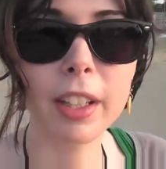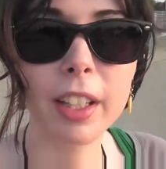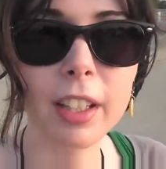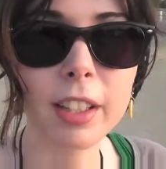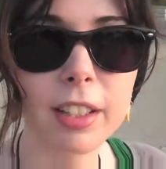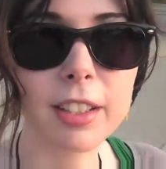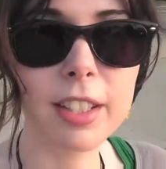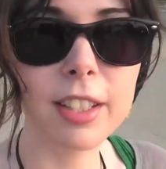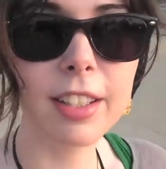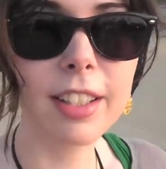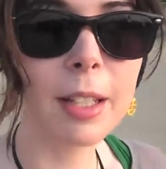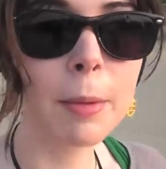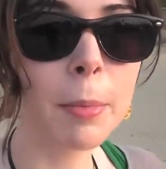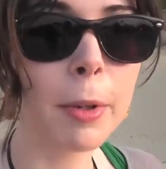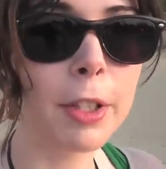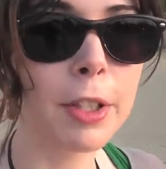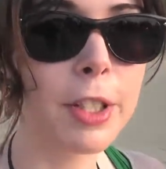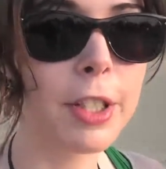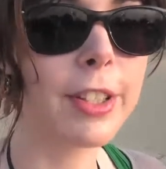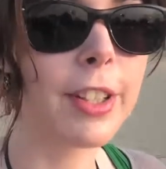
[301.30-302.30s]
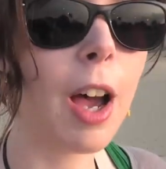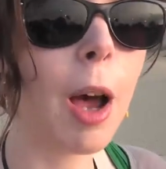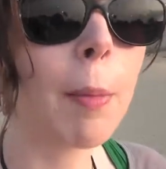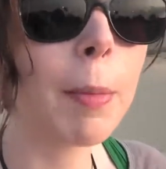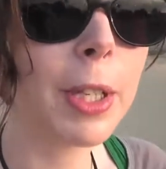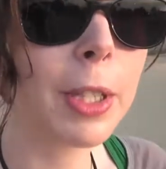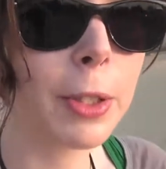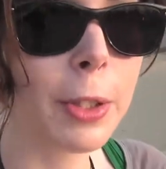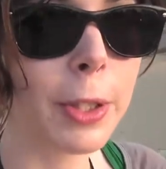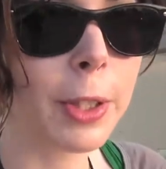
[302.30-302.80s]
land and a bunch of
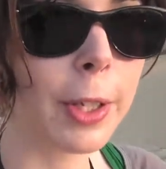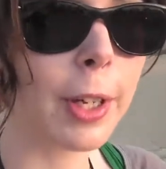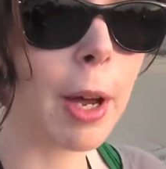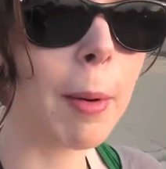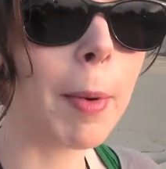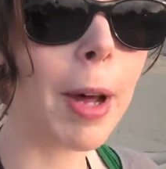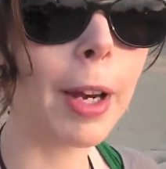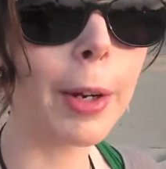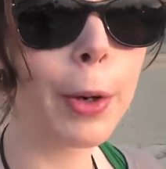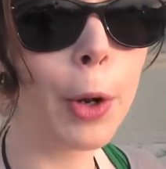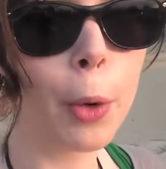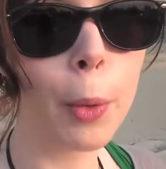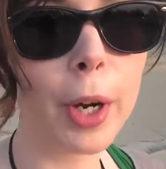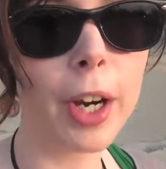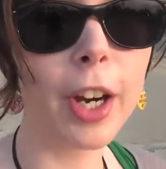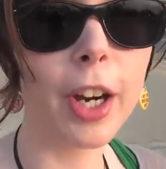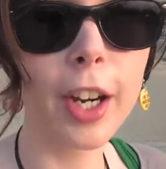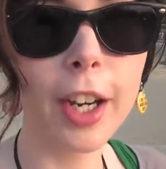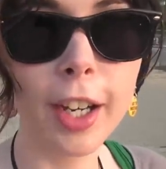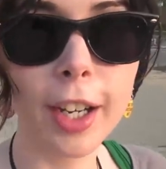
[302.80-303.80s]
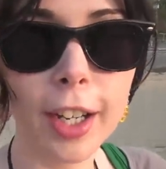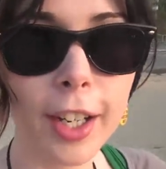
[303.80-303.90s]
zombies are gonna come out of nowhere.